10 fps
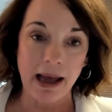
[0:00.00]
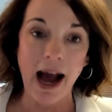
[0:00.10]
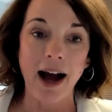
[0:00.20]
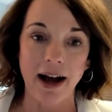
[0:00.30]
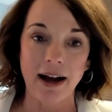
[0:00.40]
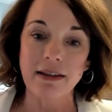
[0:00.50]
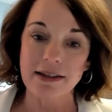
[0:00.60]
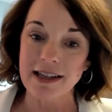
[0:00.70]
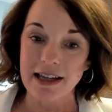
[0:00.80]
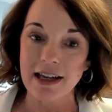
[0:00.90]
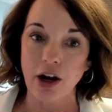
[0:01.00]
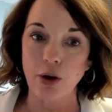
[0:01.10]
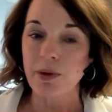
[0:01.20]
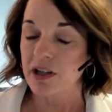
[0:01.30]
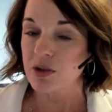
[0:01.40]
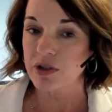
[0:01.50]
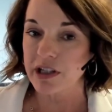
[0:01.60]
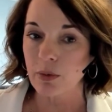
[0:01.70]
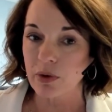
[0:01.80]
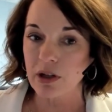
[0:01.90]
I, the CEO, because we're
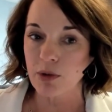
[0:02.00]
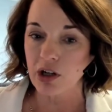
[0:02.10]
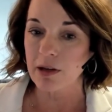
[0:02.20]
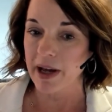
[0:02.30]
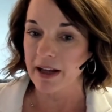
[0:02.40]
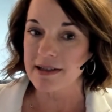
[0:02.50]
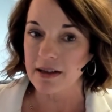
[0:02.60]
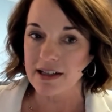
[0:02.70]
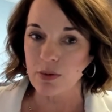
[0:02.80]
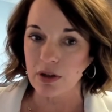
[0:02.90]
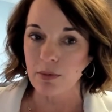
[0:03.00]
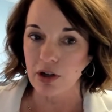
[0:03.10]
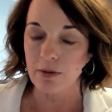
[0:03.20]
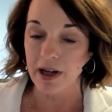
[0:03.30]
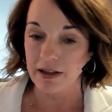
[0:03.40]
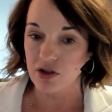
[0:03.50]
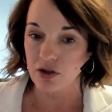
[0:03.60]
dealing with community banks and that's what community banks